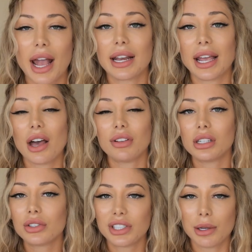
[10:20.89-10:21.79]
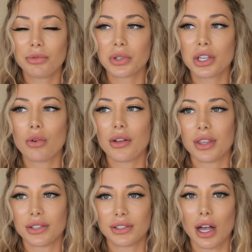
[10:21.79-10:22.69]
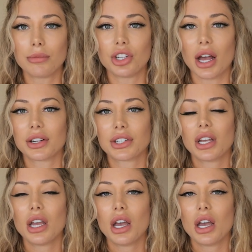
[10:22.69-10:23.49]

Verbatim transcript: And I have a little tip for you on this subject.